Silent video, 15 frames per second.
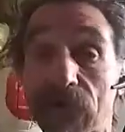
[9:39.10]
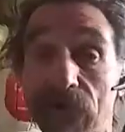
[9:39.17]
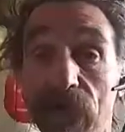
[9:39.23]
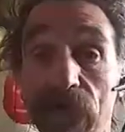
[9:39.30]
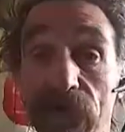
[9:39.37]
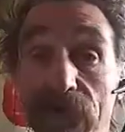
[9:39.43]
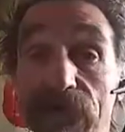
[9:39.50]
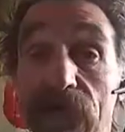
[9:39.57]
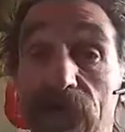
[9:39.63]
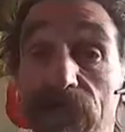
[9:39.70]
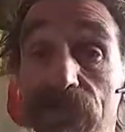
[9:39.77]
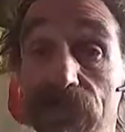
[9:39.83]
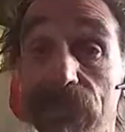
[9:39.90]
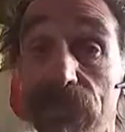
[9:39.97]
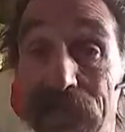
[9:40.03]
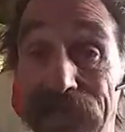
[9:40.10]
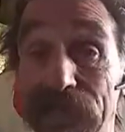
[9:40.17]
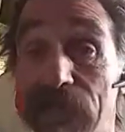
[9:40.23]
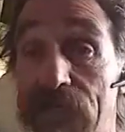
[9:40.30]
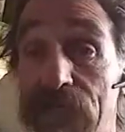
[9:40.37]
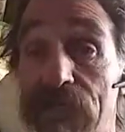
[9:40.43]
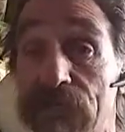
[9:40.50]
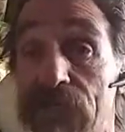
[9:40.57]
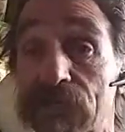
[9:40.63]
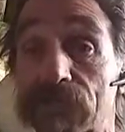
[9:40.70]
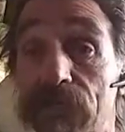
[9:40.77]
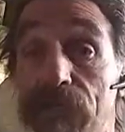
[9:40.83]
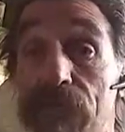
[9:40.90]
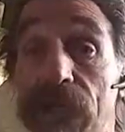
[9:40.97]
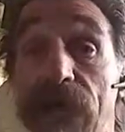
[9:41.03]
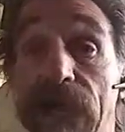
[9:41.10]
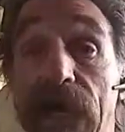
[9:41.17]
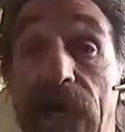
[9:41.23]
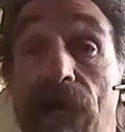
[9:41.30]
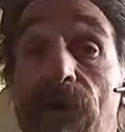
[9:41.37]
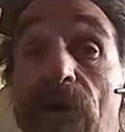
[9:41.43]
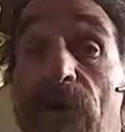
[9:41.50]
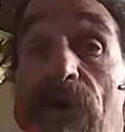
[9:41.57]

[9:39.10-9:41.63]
organizations in the industry right now,